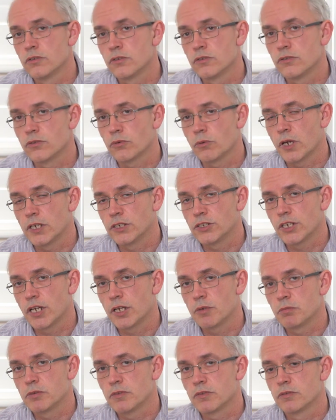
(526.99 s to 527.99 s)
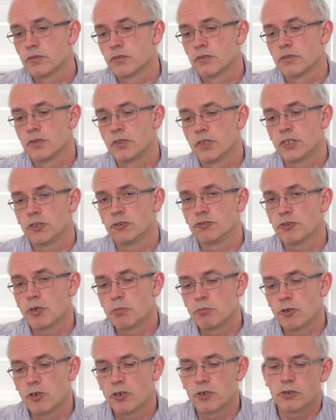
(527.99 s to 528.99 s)
square shapes. Little
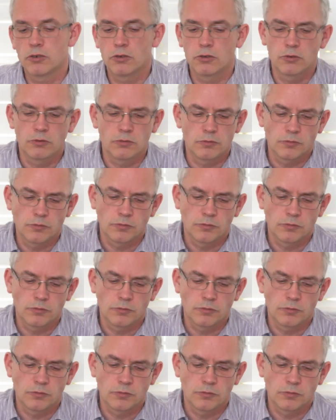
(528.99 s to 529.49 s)
drum roll.